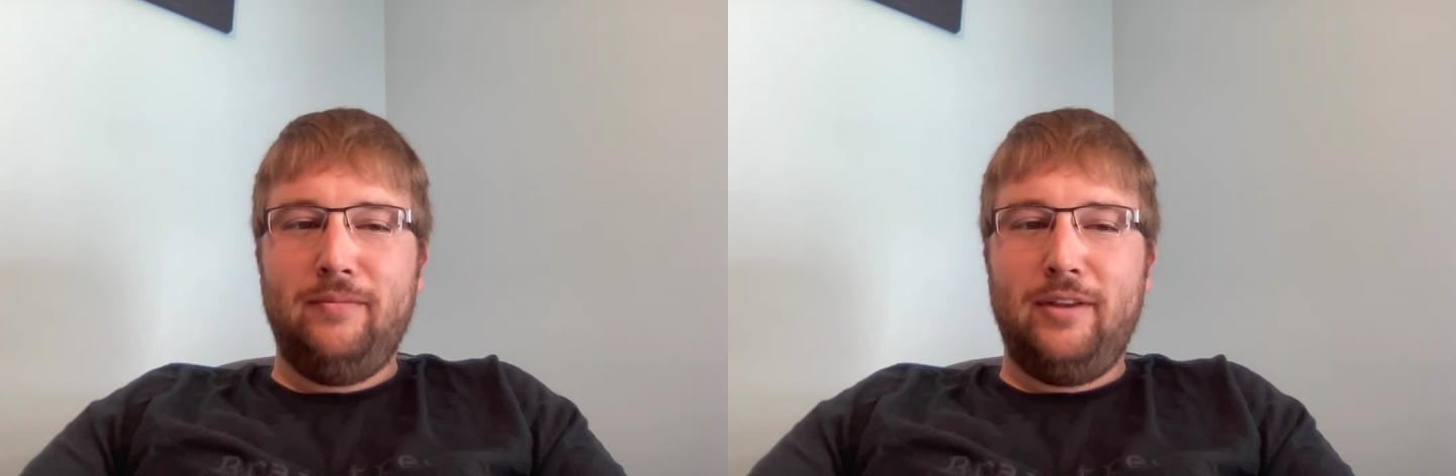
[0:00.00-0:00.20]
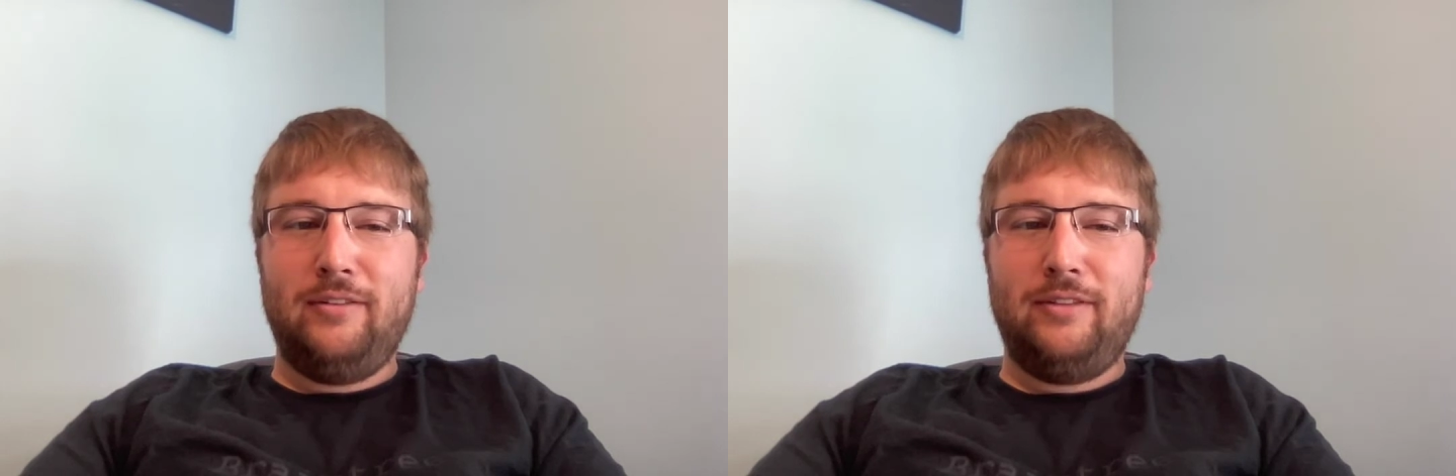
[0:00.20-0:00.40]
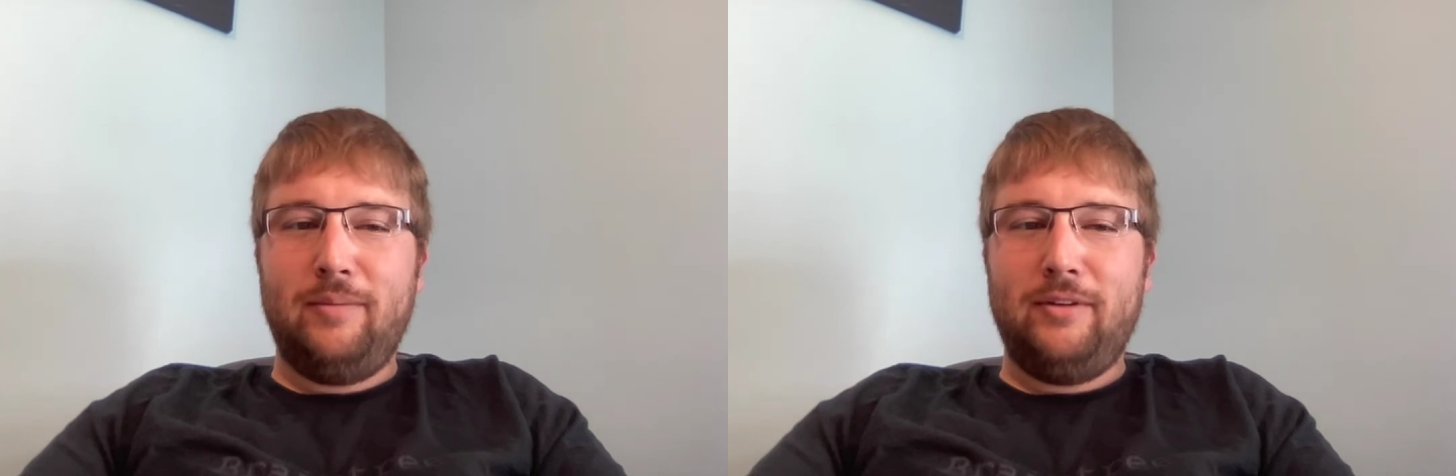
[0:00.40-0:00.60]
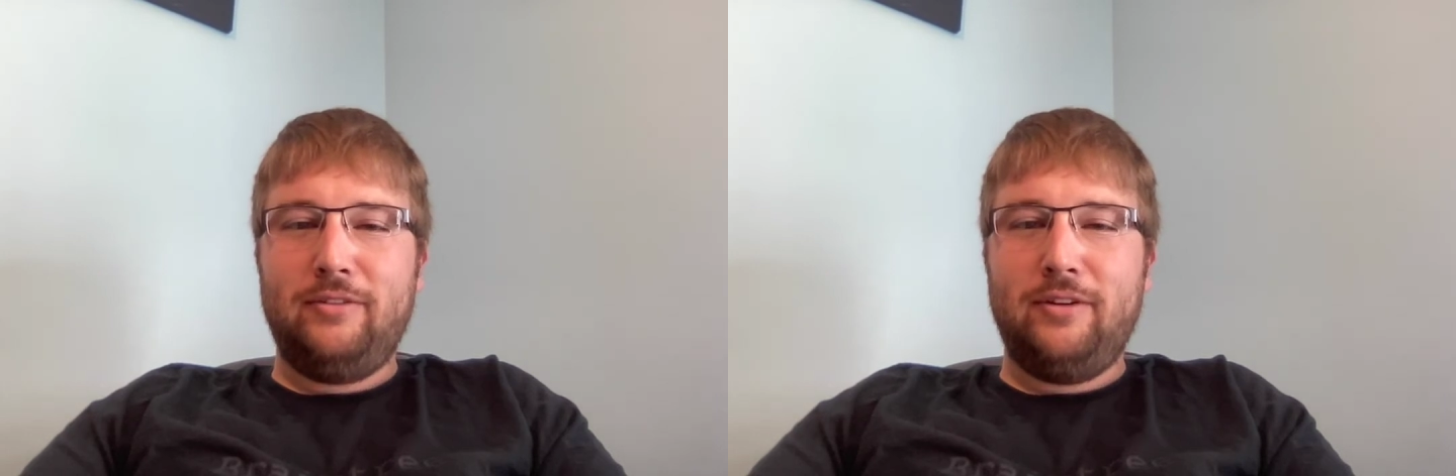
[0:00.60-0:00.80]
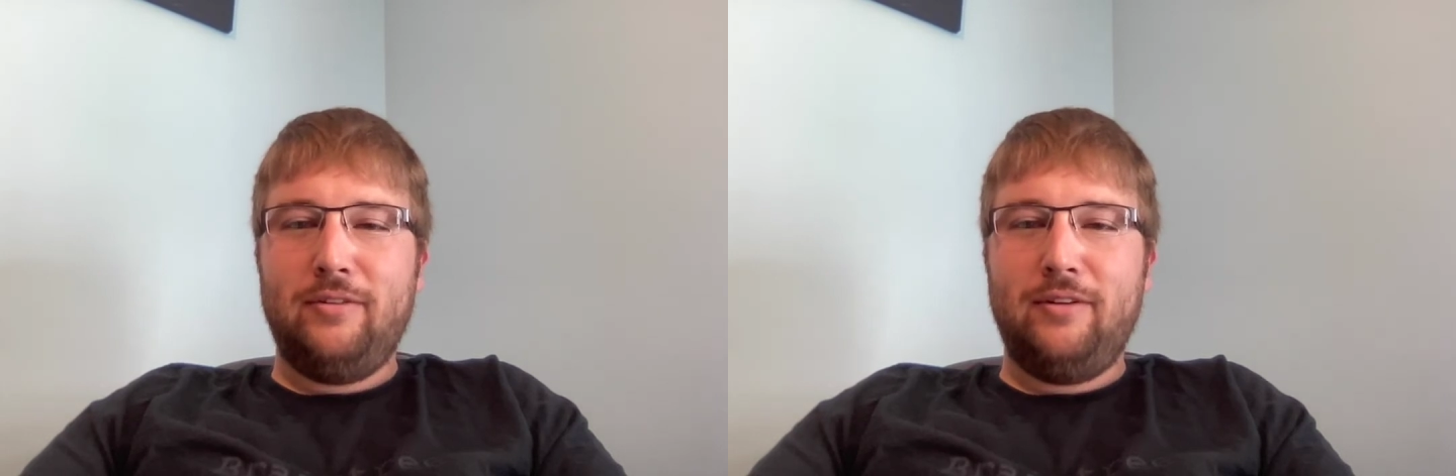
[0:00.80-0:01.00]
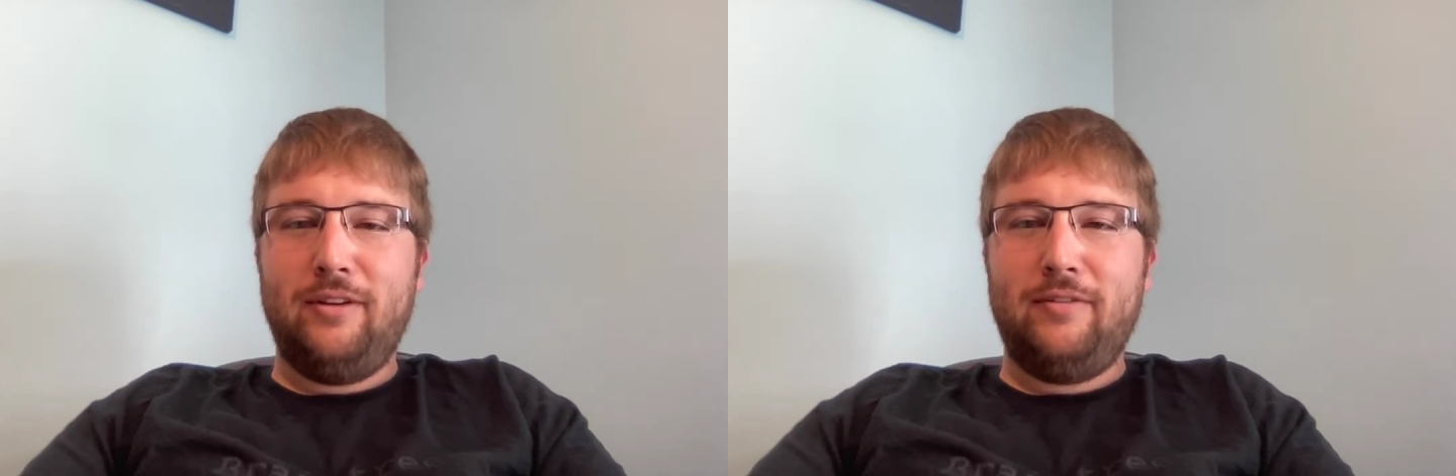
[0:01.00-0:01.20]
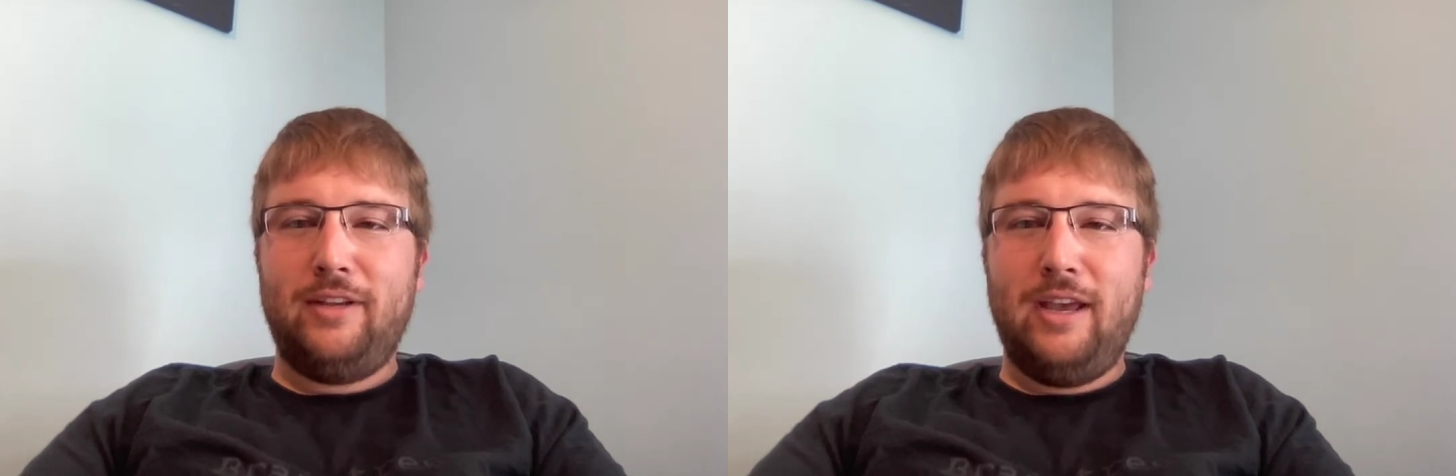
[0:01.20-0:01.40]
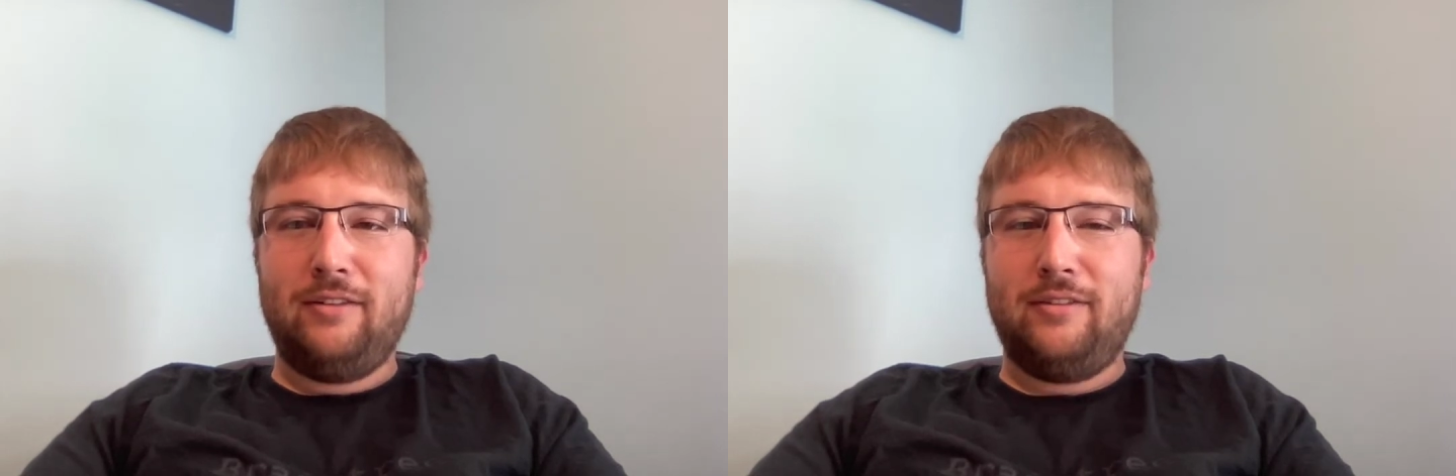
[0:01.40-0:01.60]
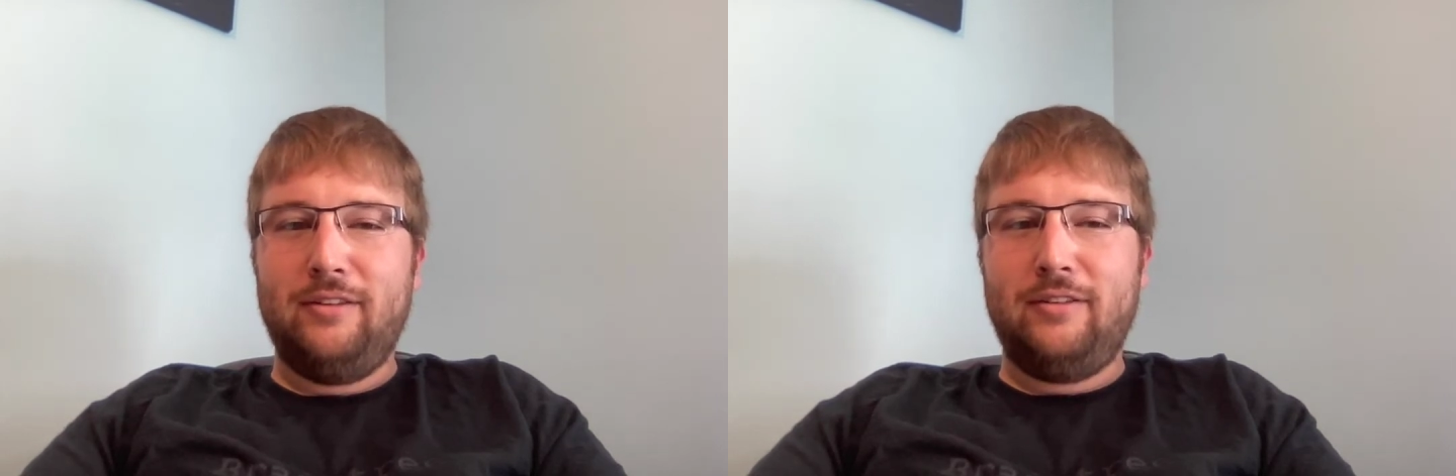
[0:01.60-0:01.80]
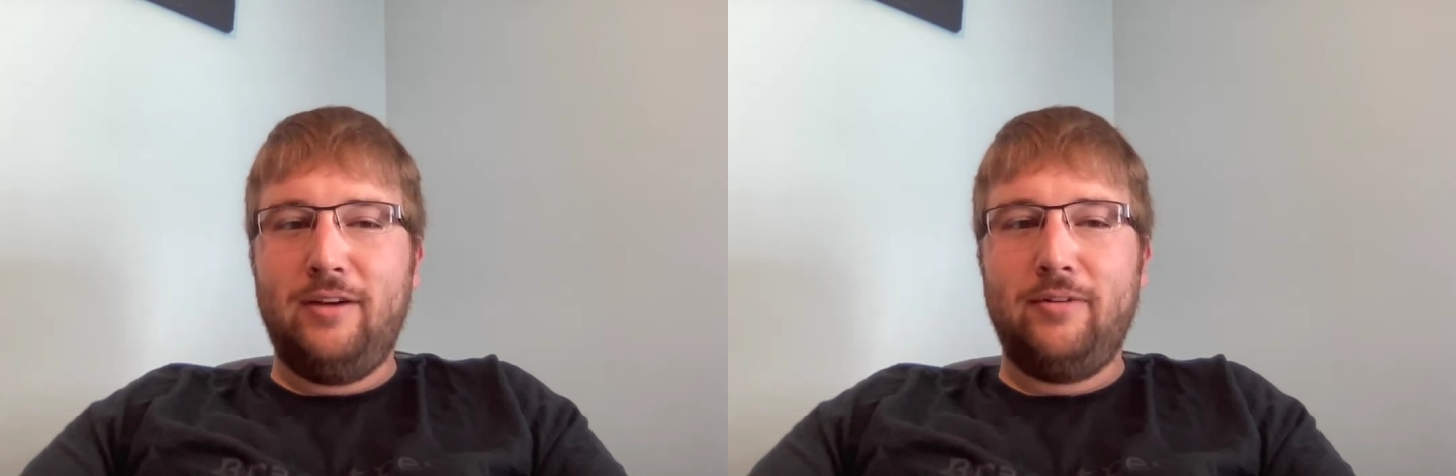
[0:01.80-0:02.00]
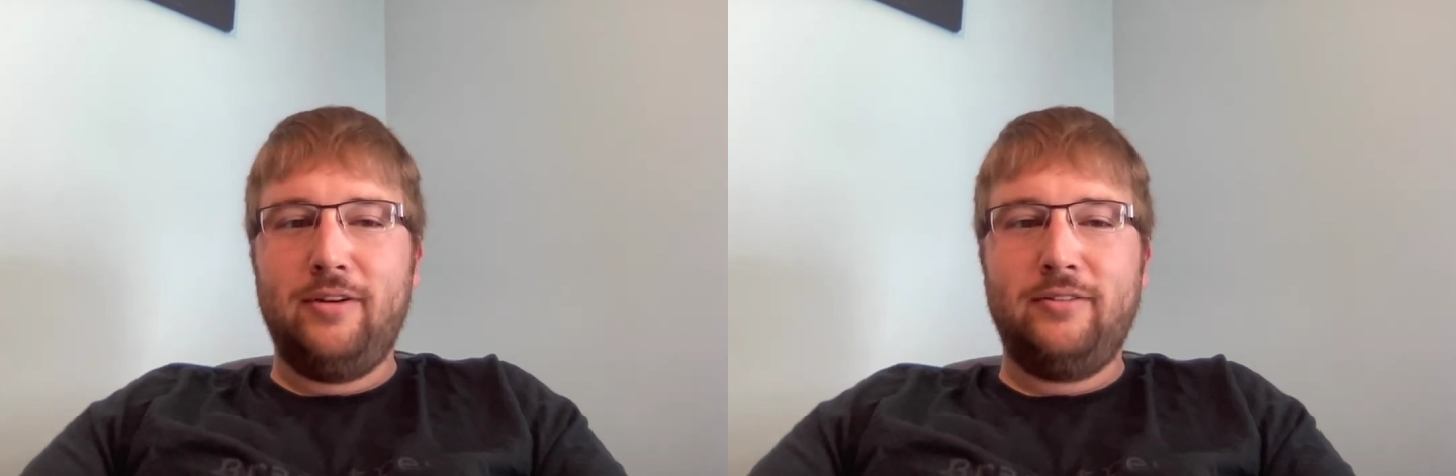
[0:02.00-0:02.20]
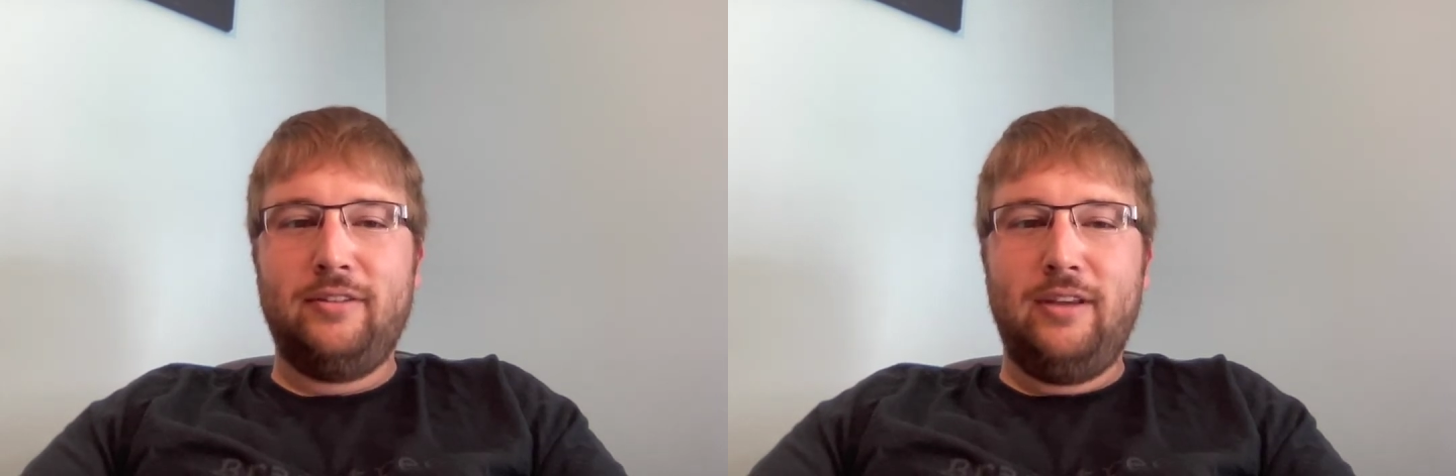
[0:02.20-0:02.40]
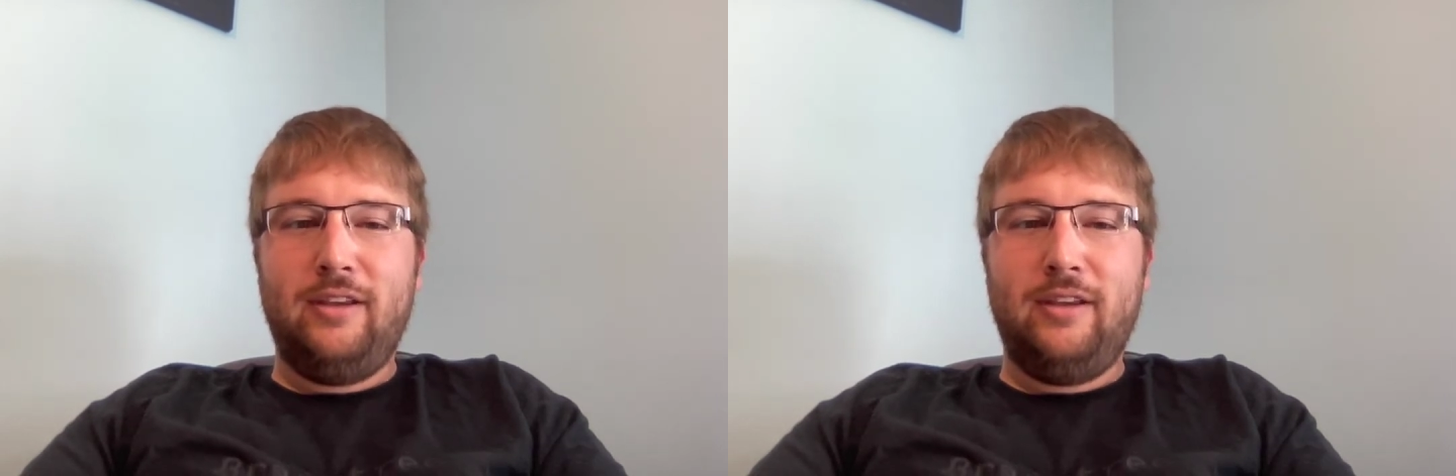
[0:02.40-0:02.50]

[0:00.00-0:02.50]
and stepping stone of attacks on these networks.